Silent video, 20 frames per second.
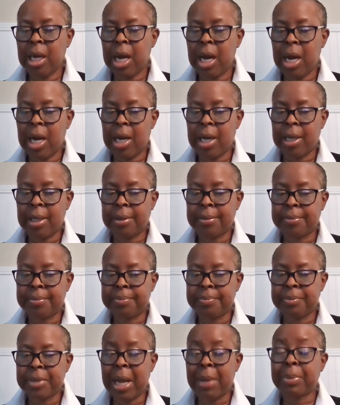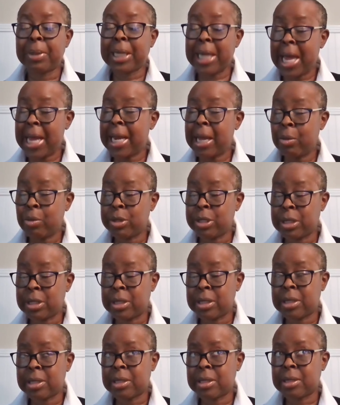I'm glad I
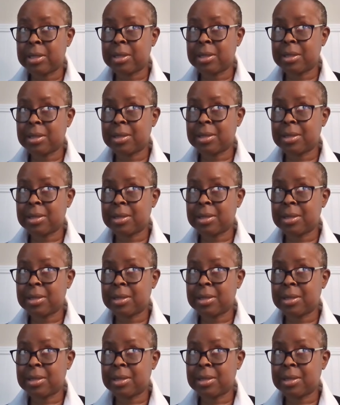was